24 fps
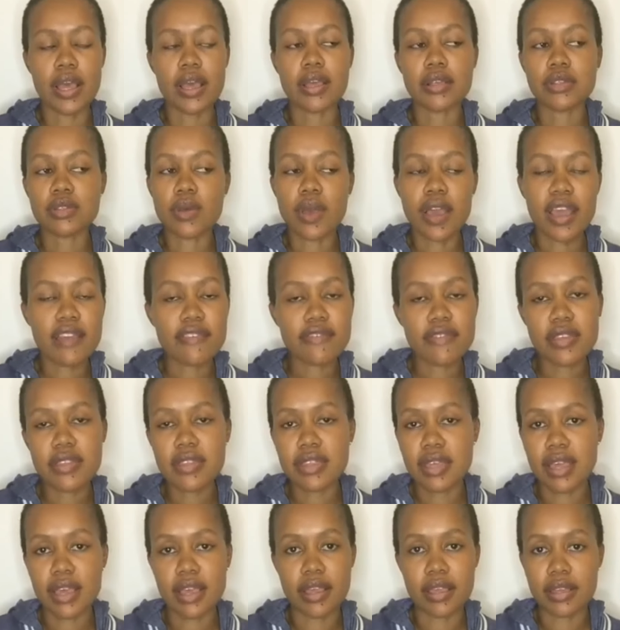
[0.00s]
So
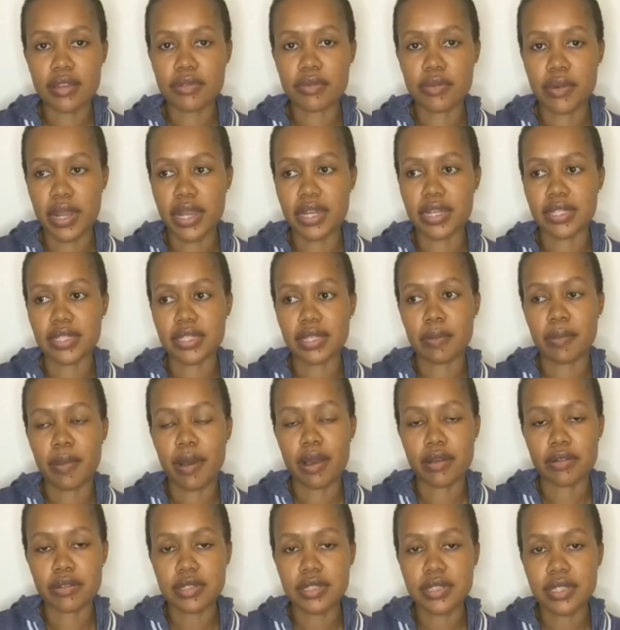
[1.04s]
everything in red is
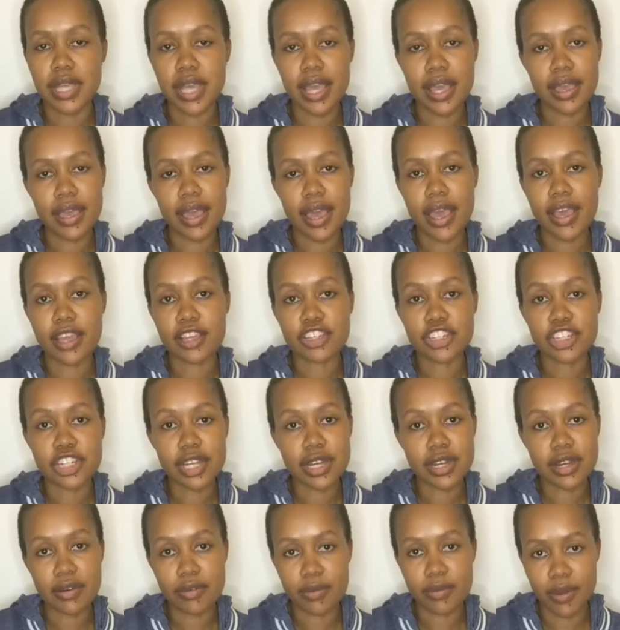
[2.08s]
about take
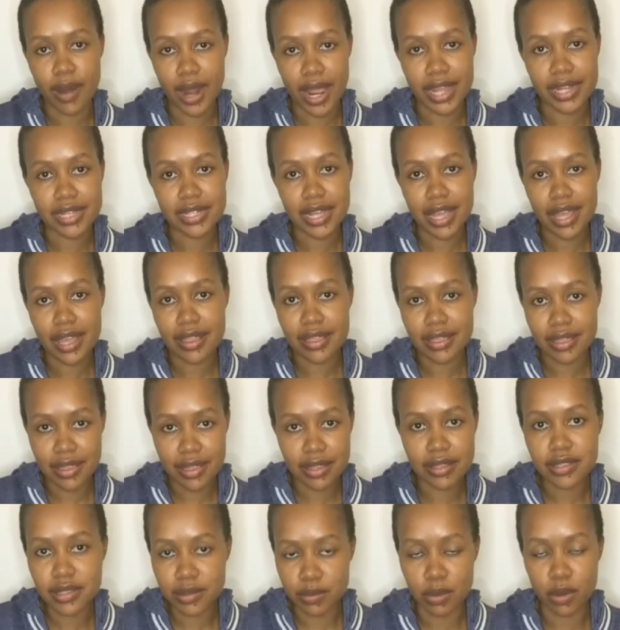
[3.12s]
action right
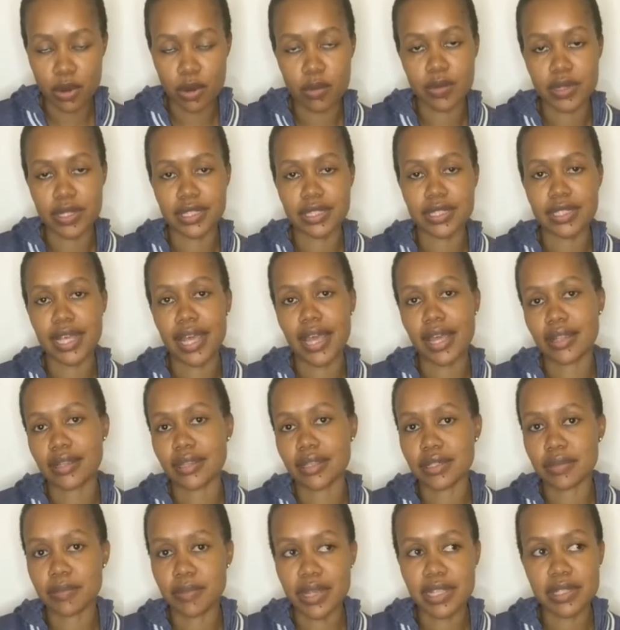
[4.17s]
this moment, and
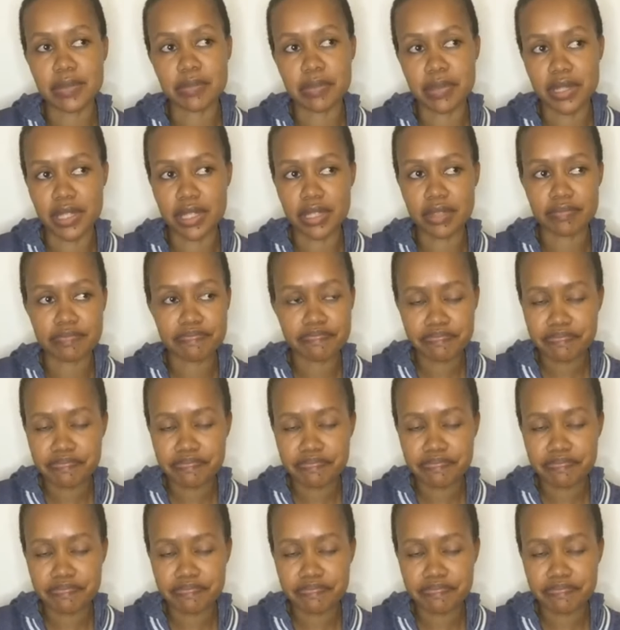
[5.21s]
it must be